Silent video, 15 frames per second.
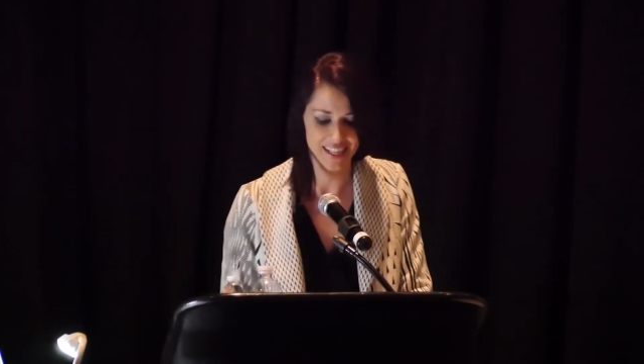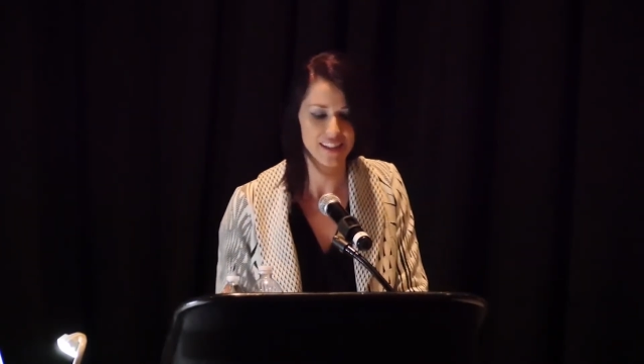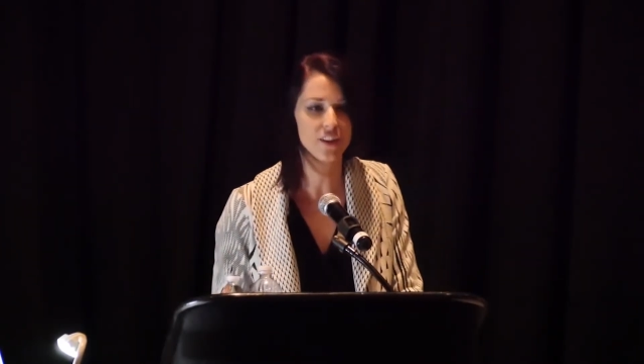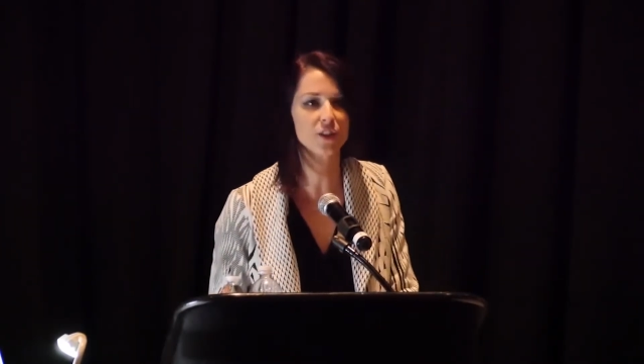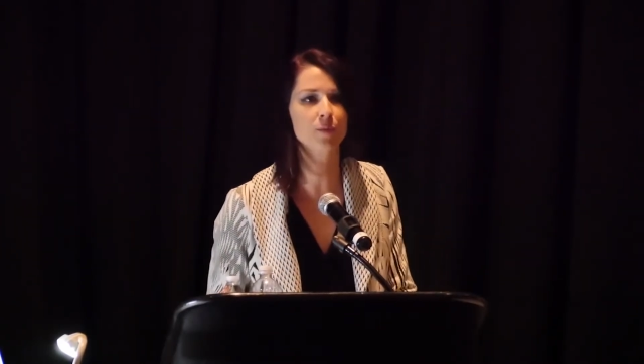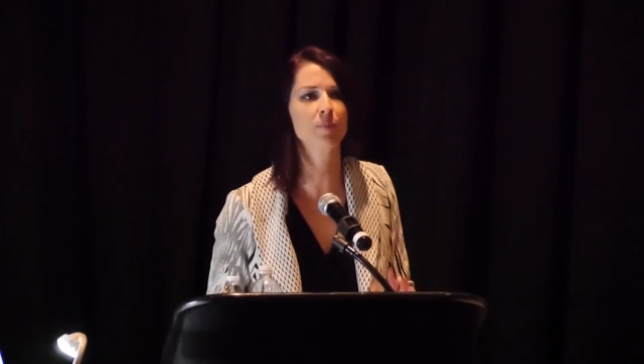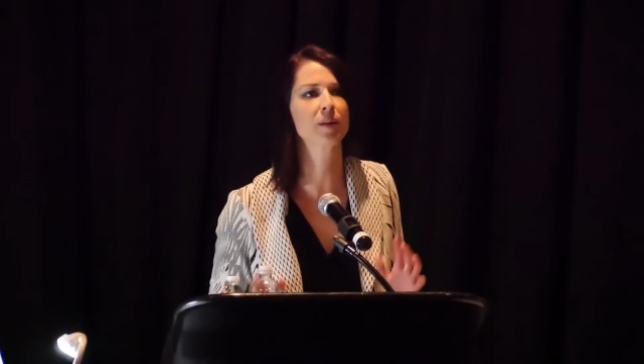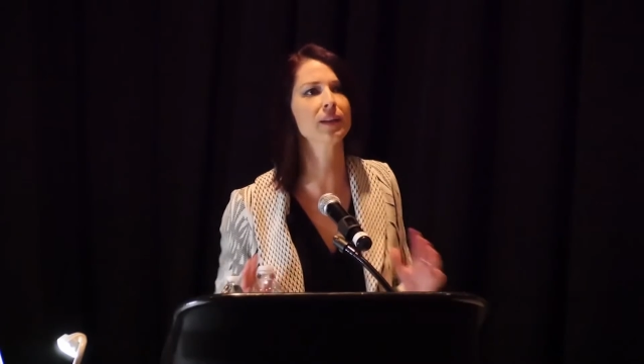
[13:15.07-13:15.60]

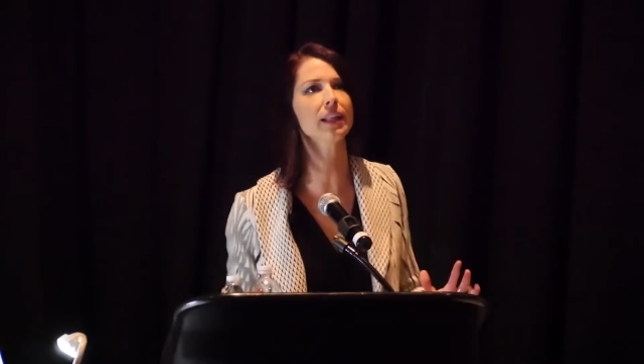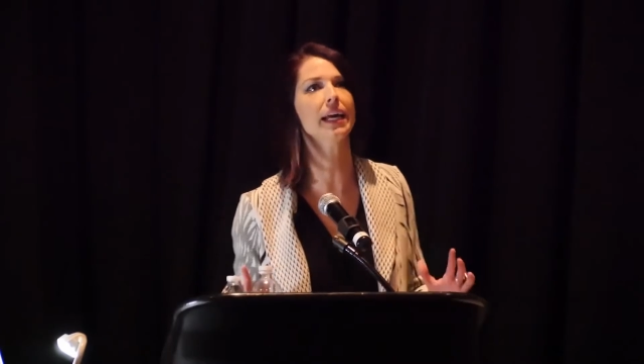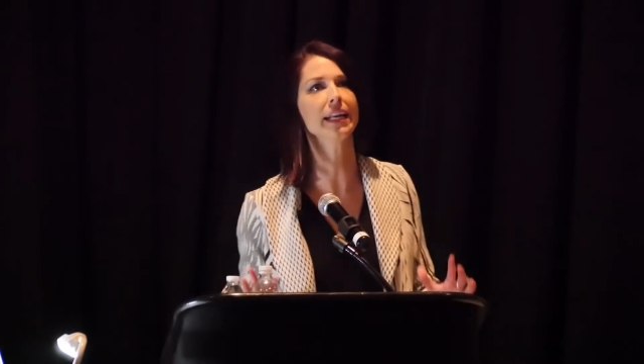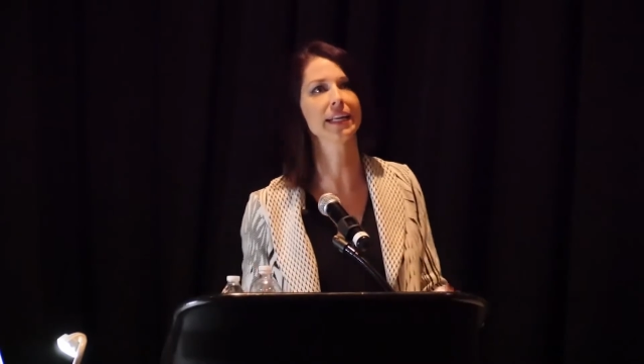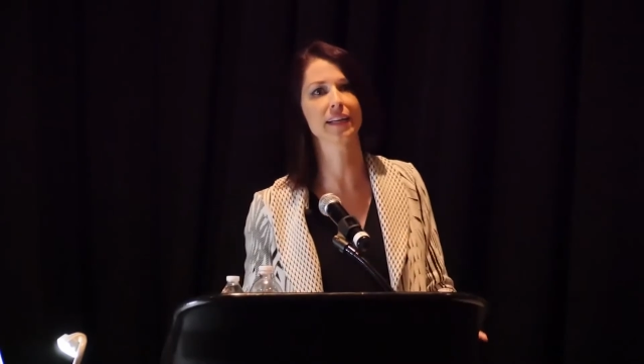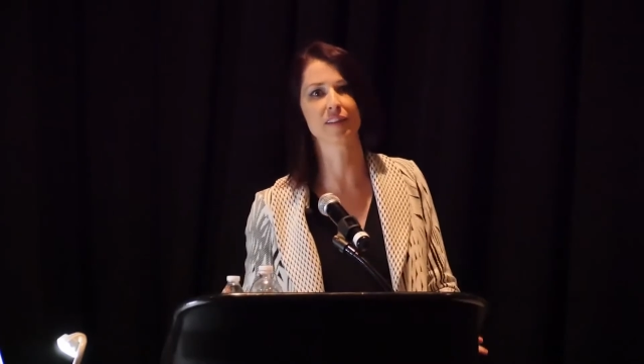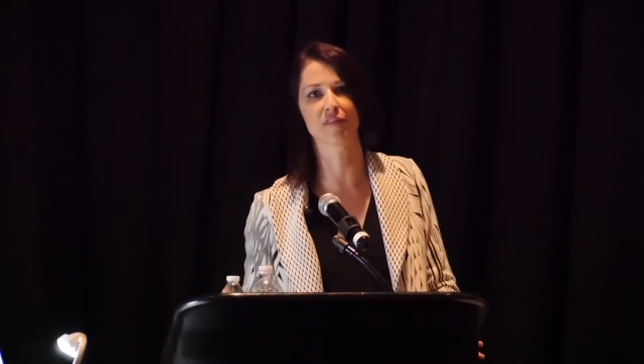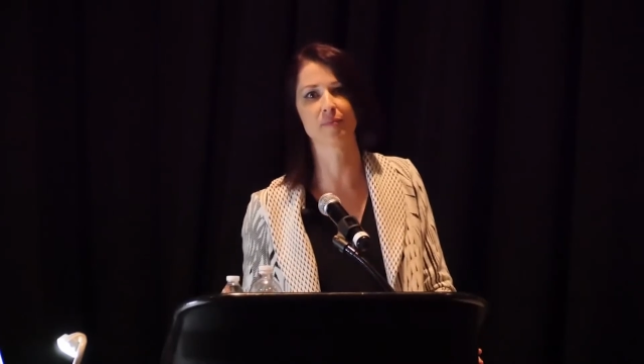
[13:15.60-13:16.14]
There's
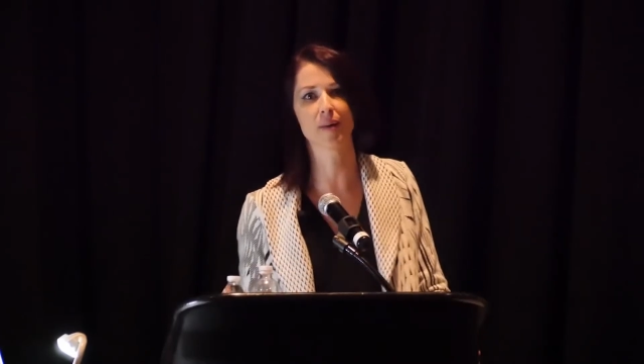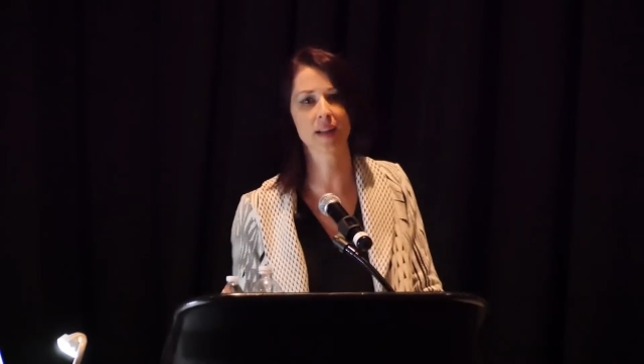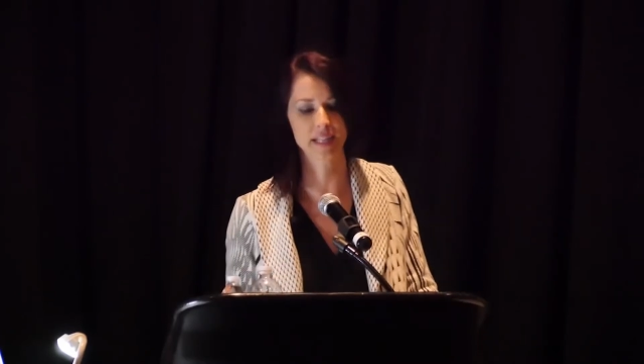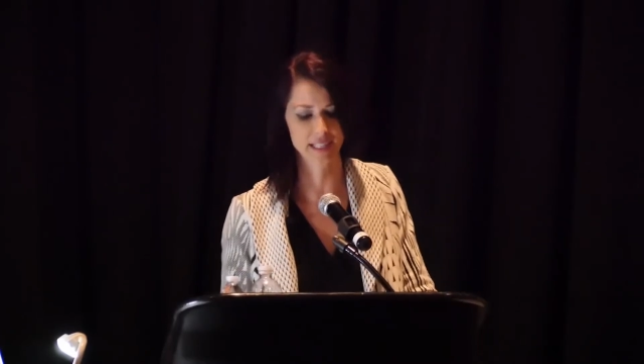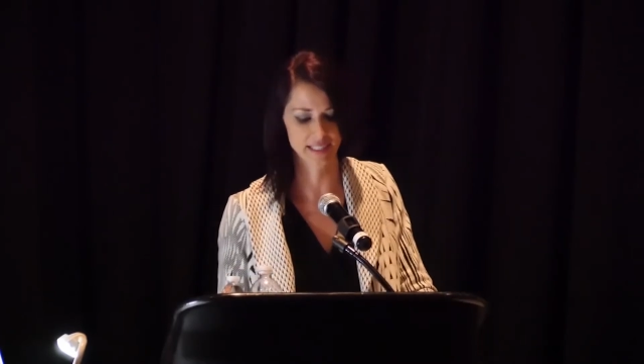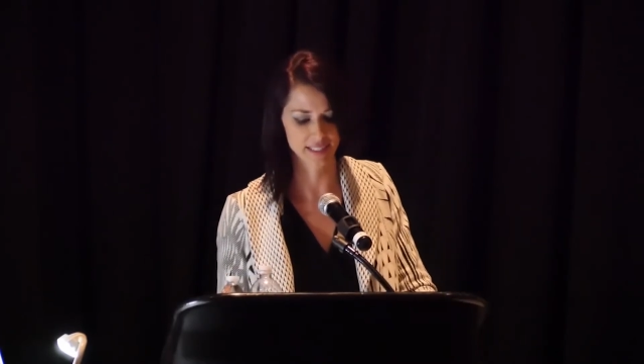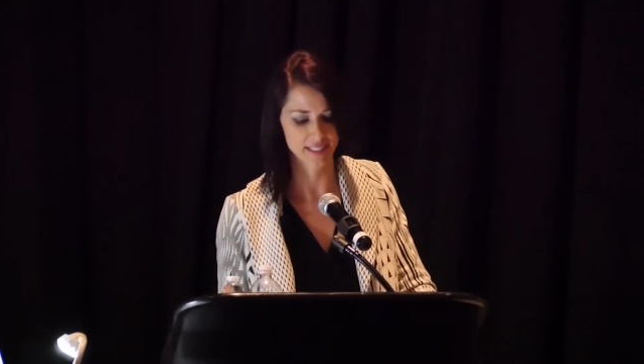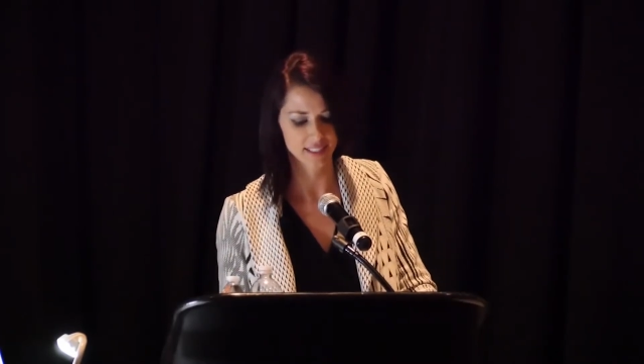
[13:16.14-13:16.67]
plenty of
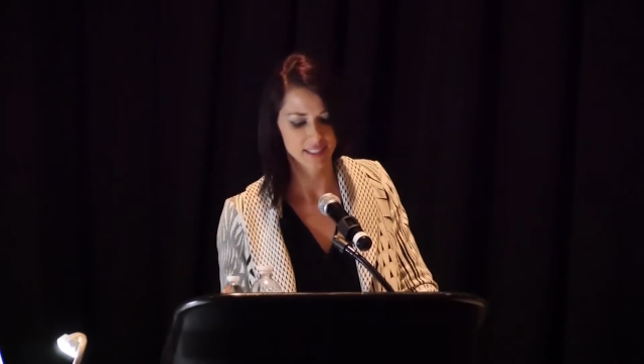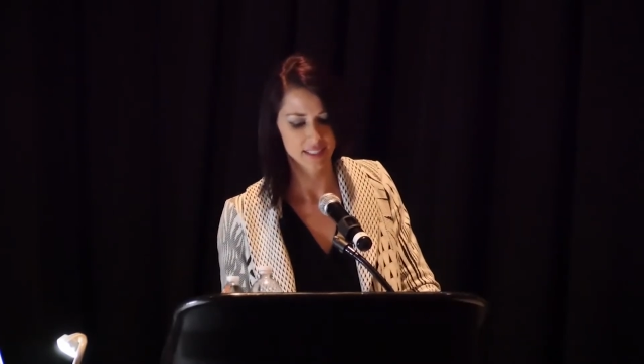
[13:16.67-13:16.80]
money